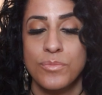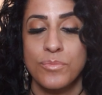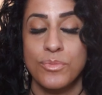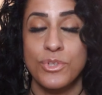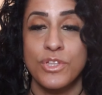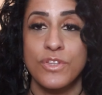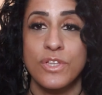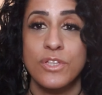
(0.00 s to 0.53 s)

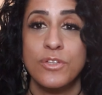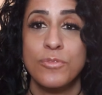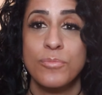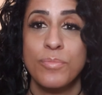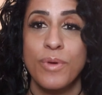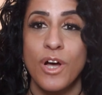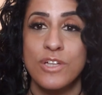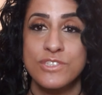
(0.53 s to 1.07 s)
Breathe in
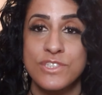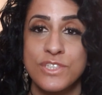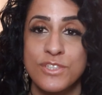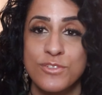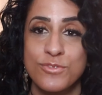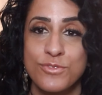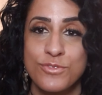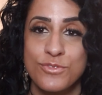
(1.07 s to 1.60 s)

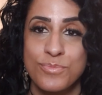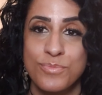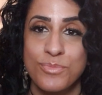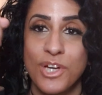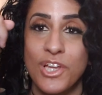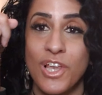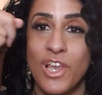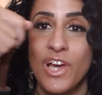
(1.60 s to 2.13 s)
positive,
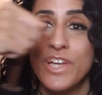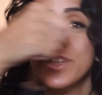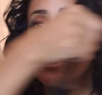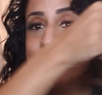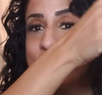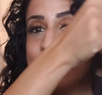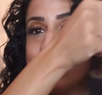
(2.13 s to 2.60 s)
bright light.